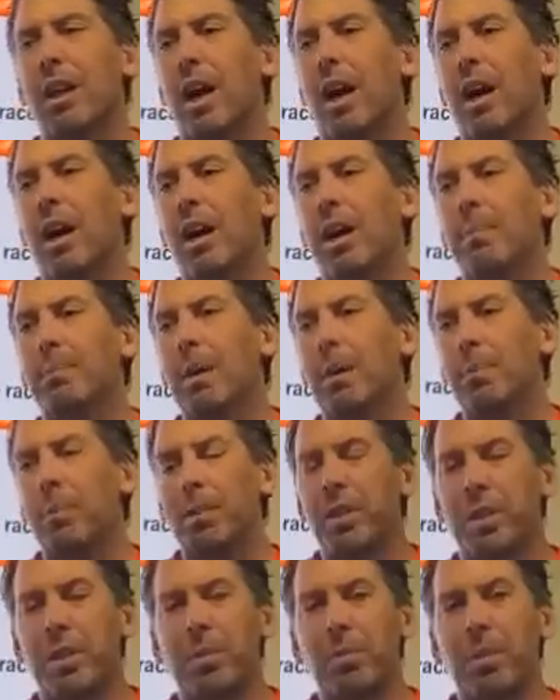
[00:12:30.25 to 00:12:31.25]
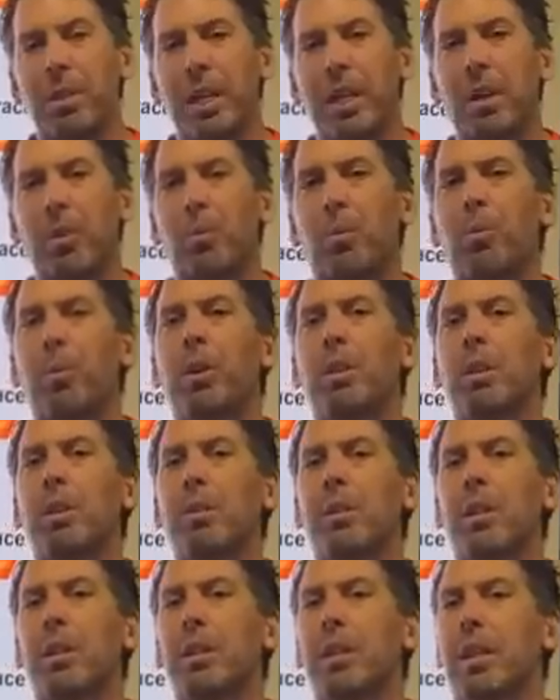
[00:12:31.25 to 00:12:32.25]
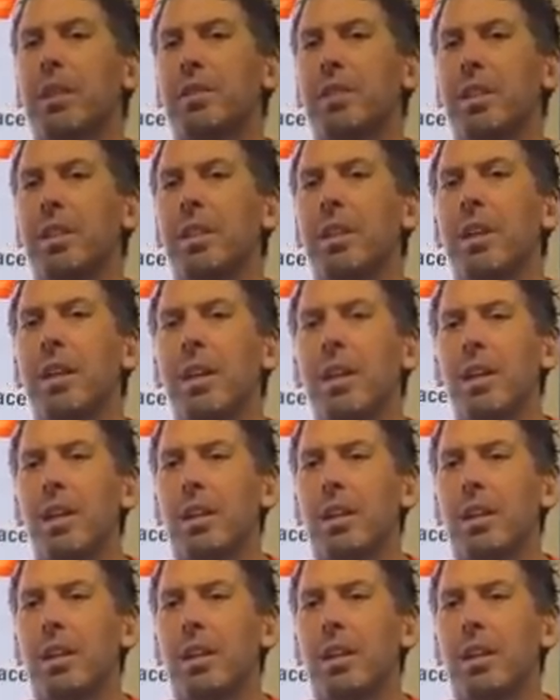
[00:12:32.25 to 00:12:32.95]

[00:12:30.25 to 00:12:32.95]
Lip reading: But when they got really, really dusty,